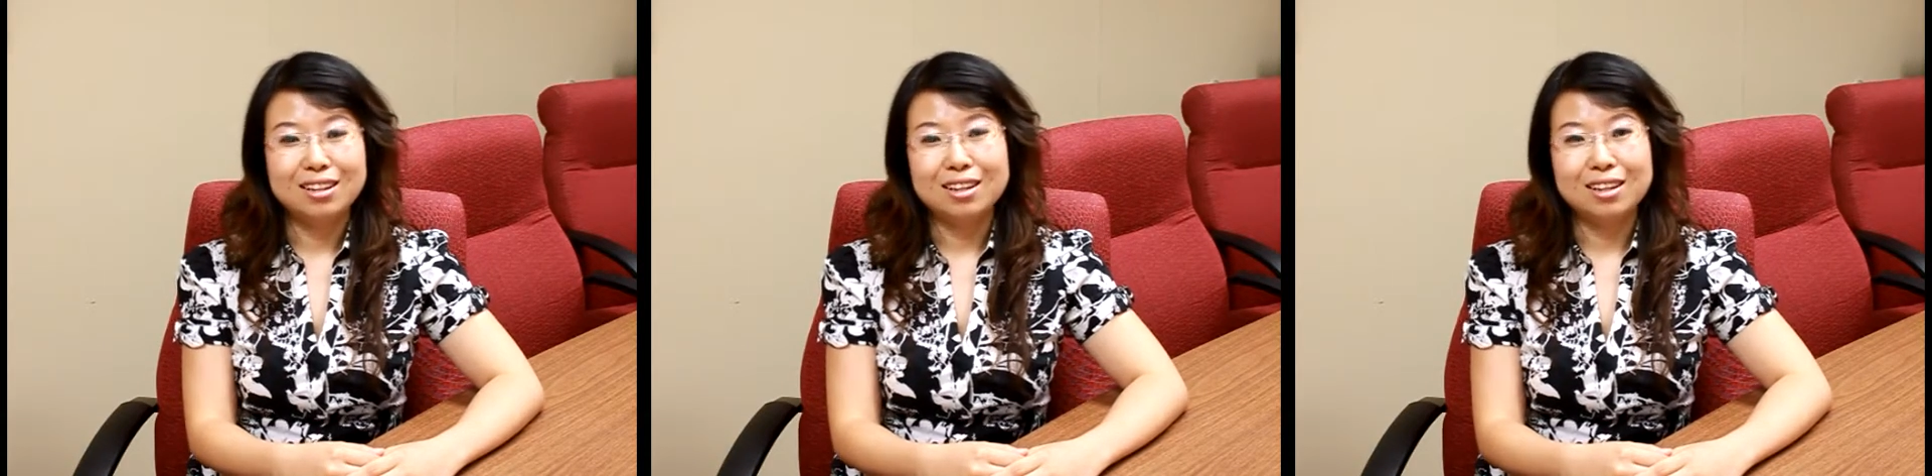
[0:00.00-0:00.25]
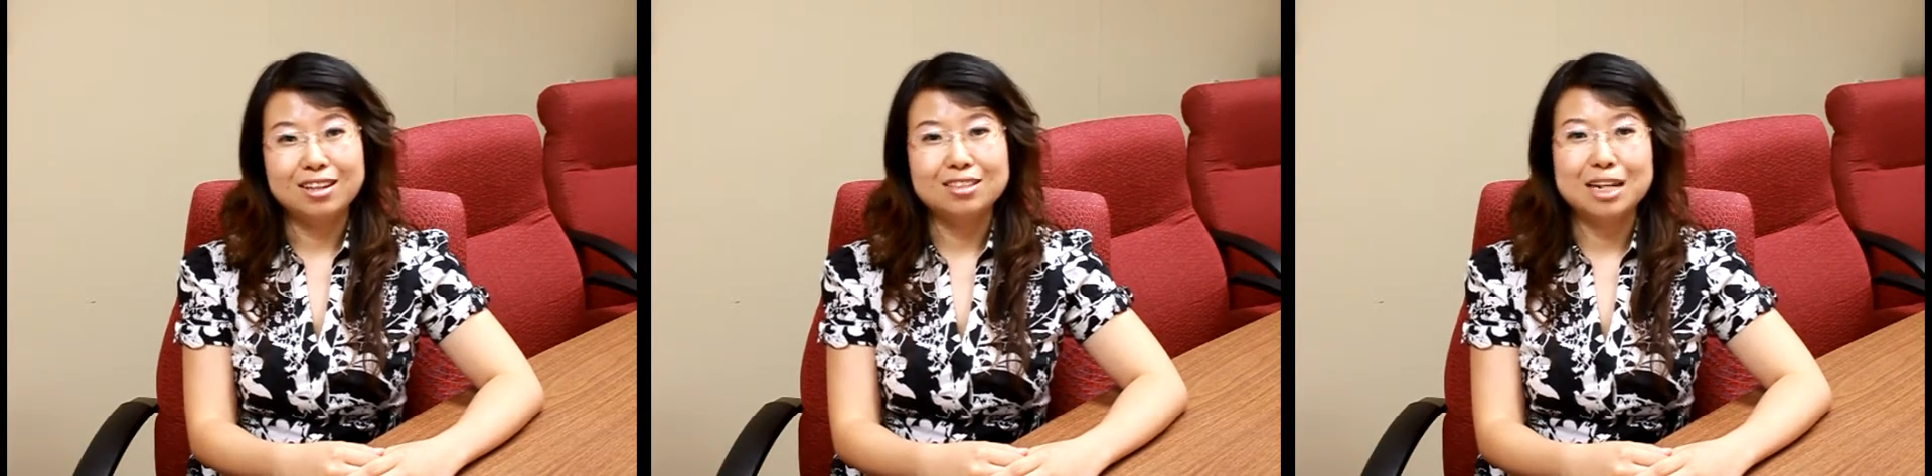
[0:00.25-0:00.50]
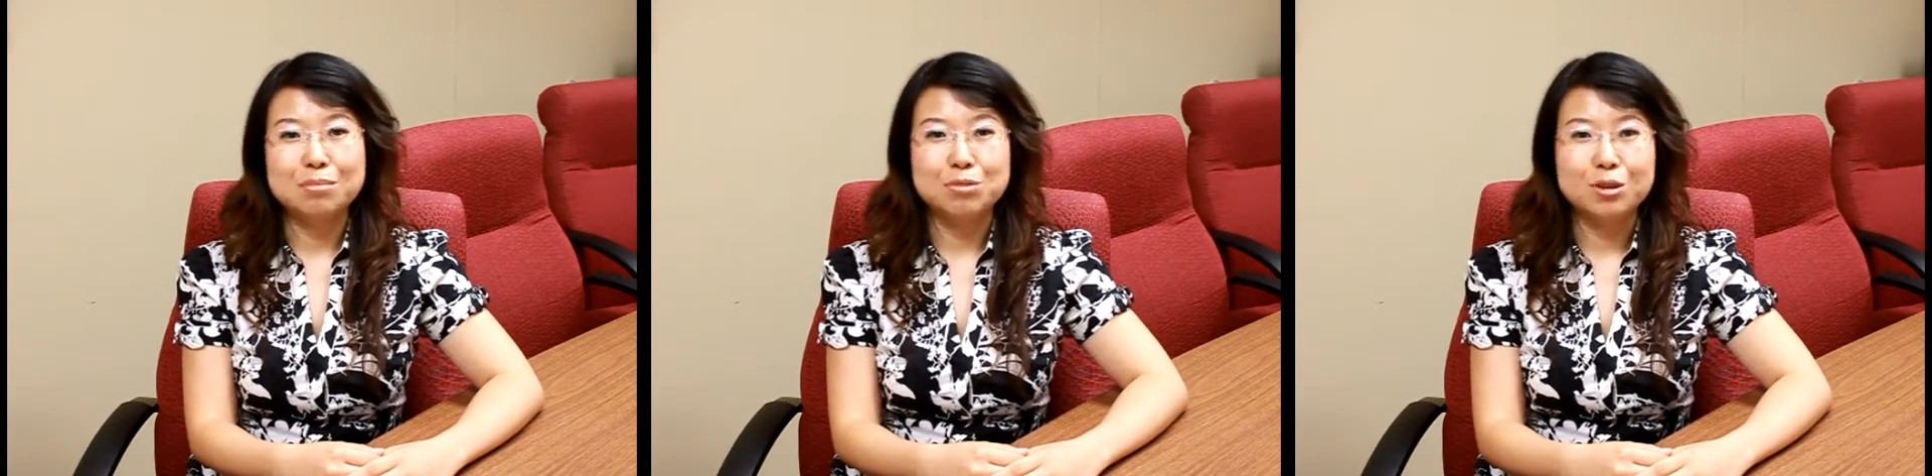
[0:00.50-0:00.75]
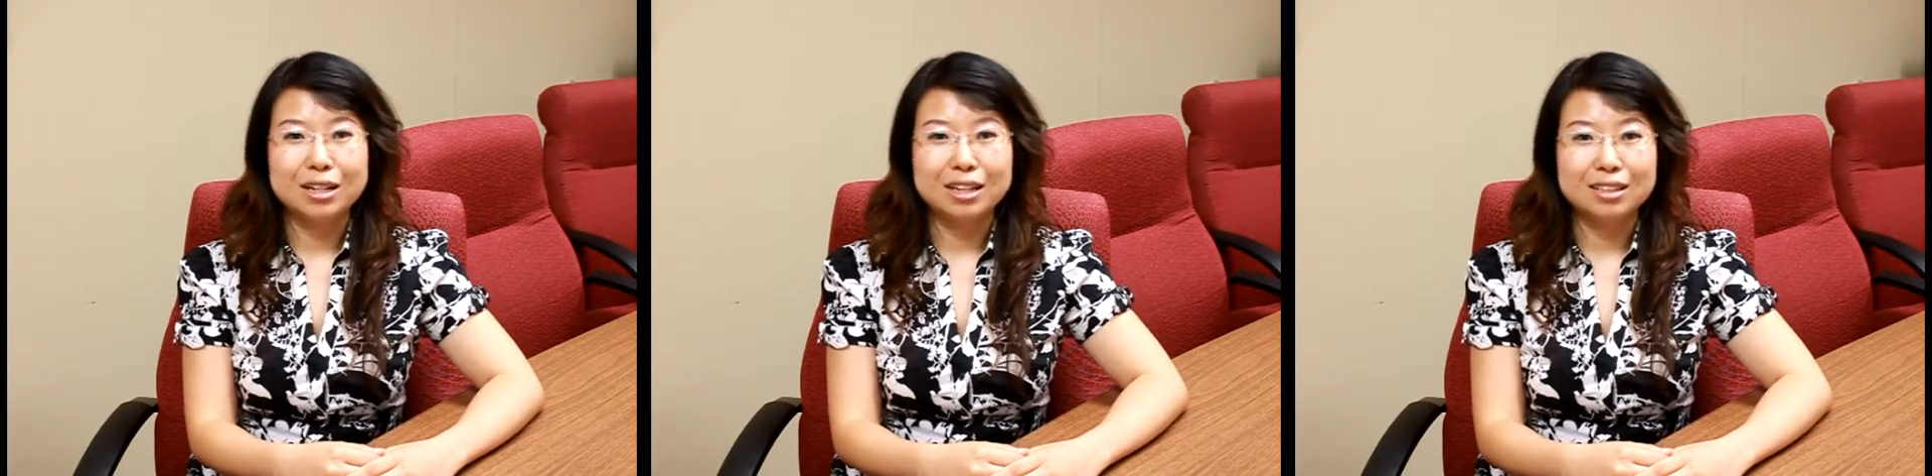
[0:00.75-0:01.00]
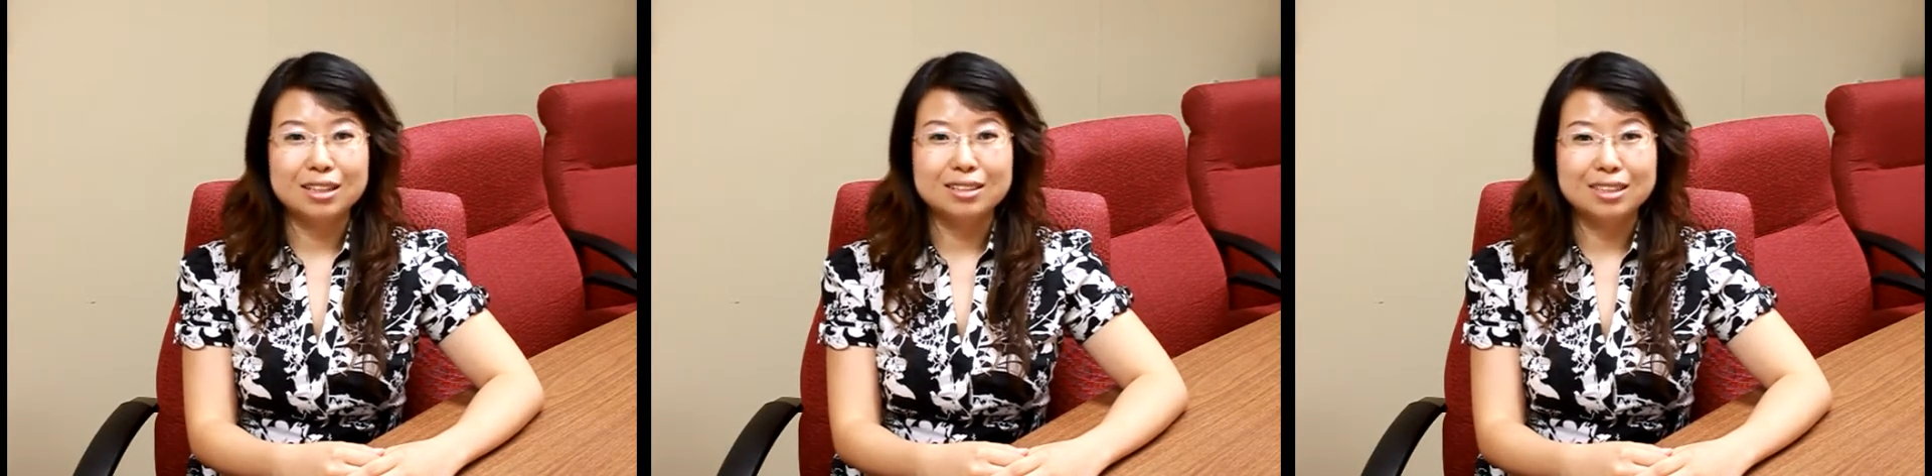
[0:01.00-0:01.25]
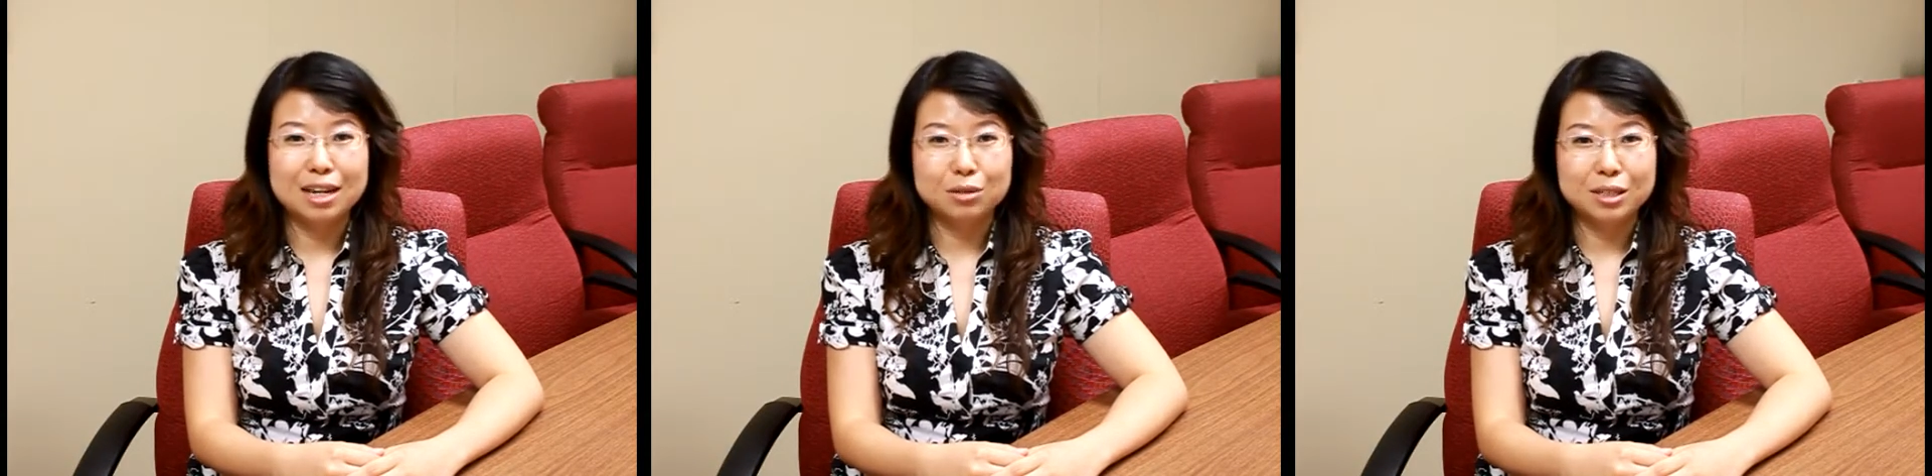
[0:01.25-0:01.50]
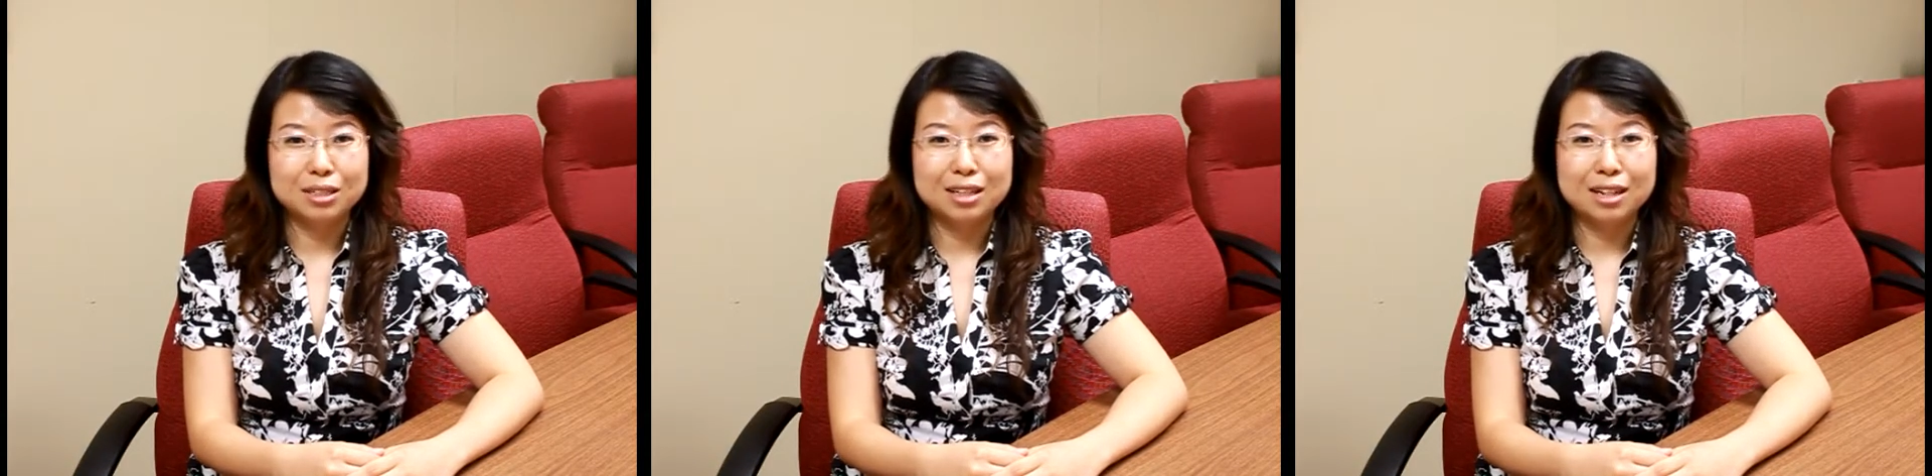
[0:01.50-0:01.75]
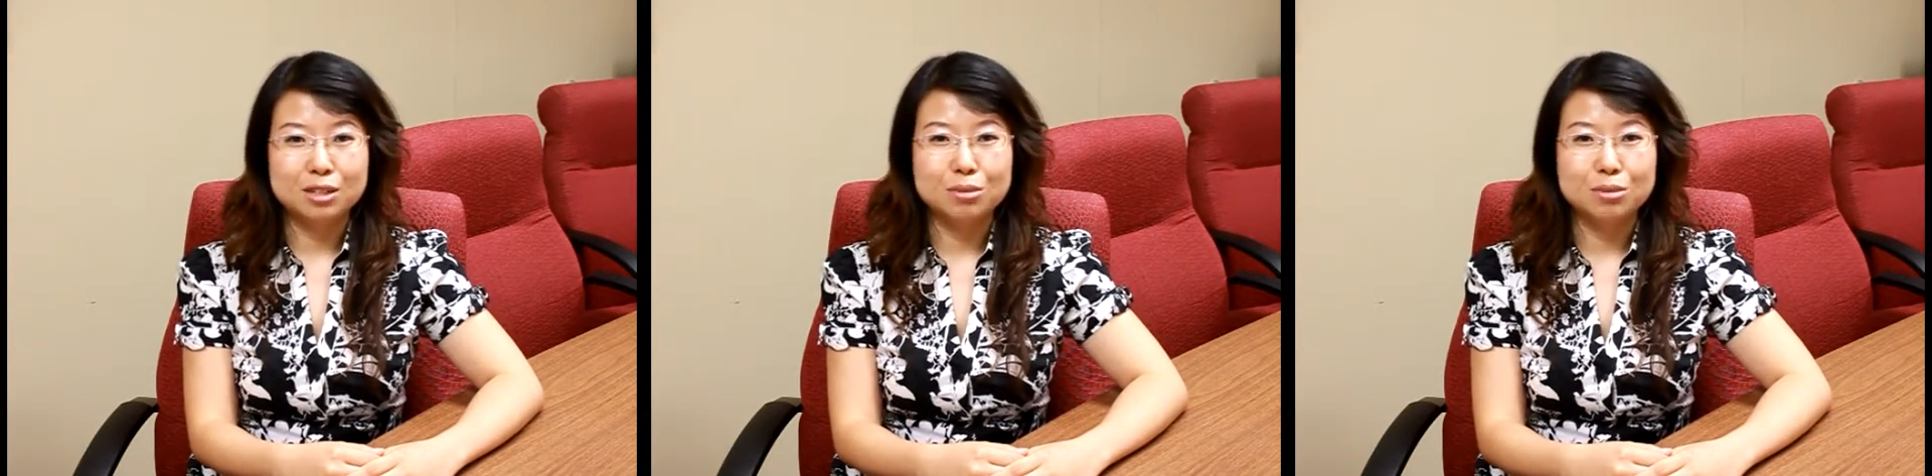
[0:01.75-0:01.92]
And I'm working in Dalton